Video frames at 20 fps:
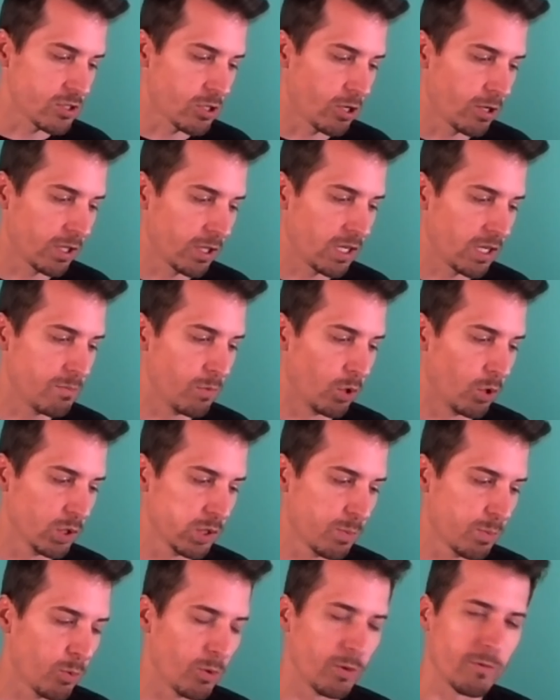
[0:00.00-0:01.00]
targeting
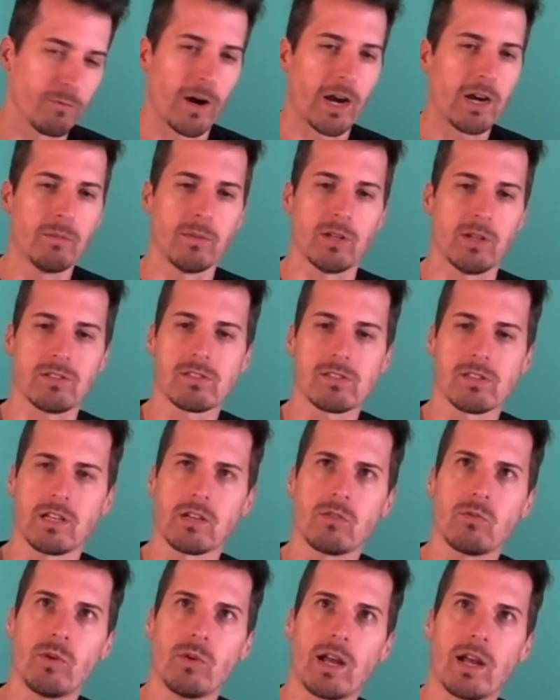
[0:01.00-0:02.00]
multiple environments, like
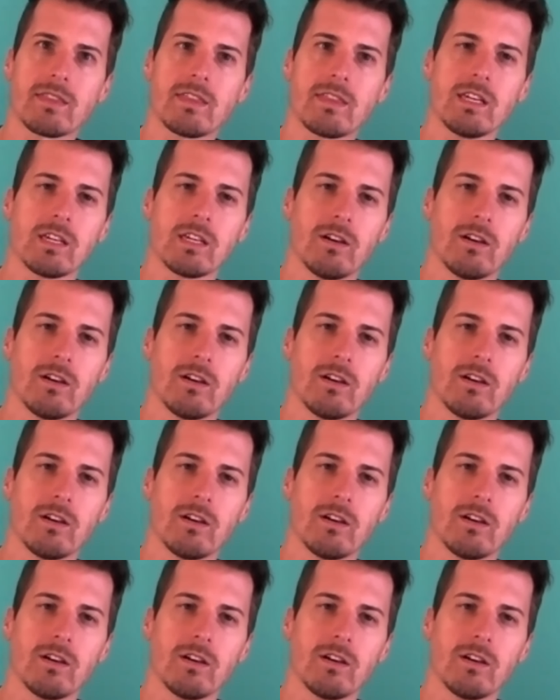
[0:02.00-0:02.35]
when I think